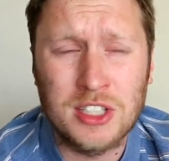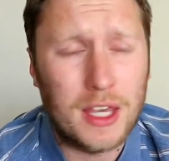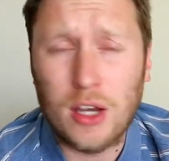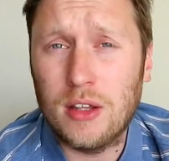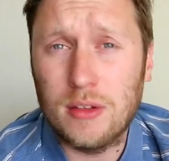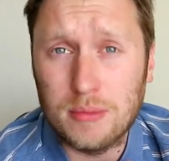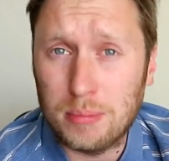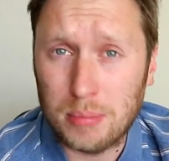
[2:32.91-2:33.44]

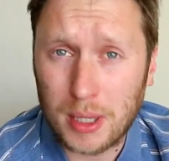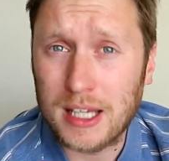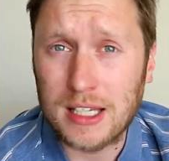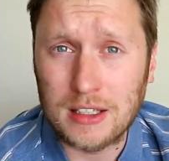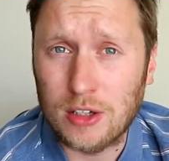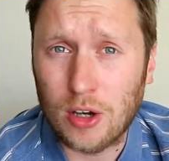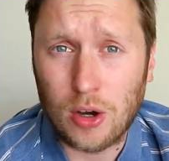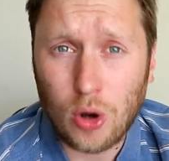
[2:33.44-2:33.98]
they played
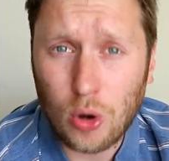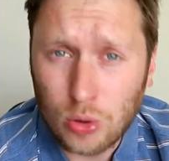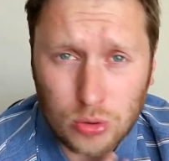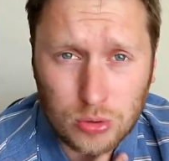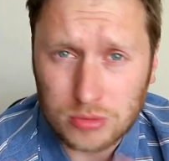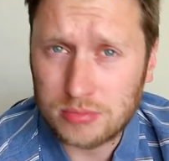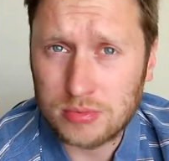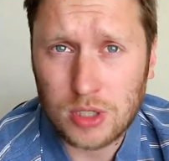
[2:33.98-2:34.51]
in
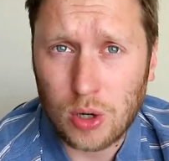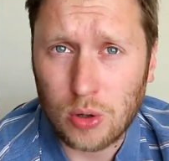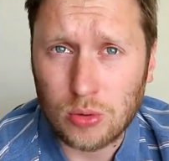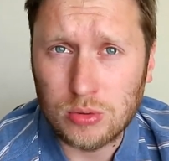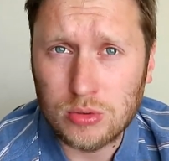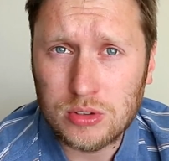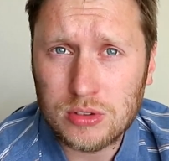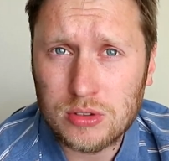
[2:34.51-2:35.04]
all
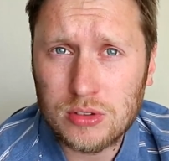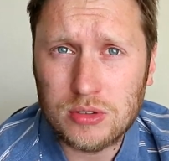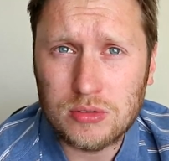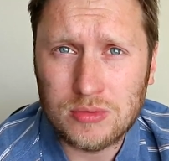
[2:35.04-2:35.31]
gold